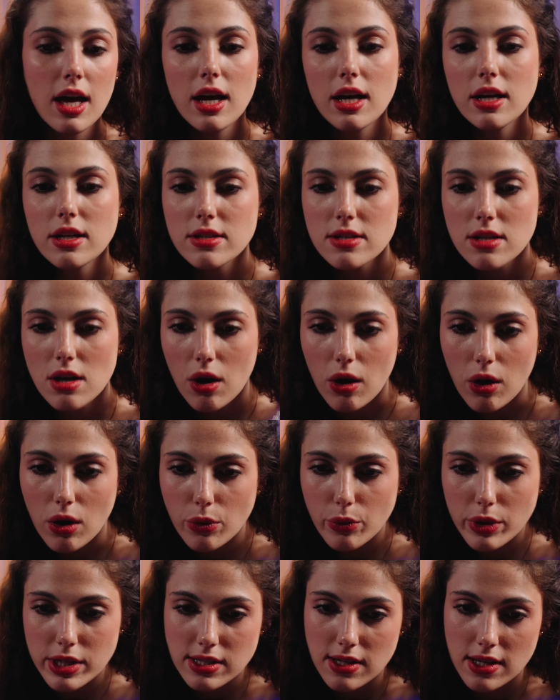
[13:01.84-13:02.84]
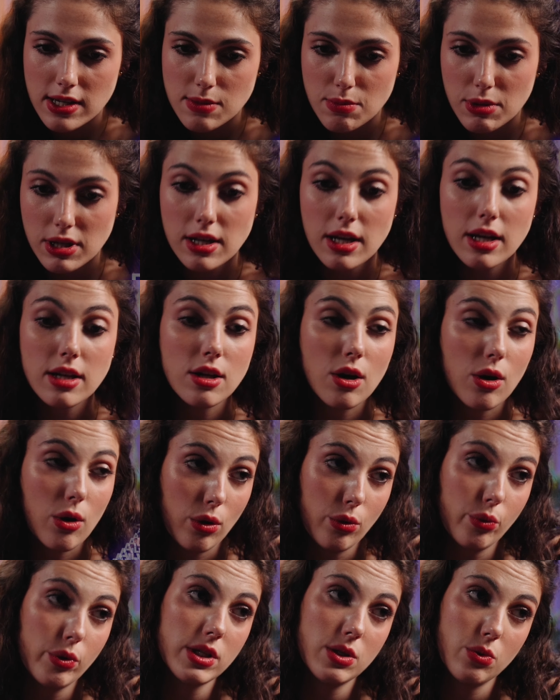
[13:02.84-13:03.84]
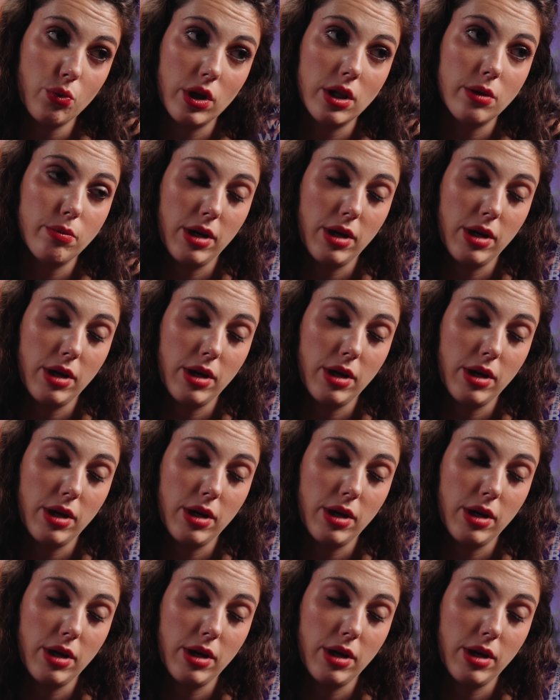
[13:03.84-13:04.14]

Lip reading: It always has been and always will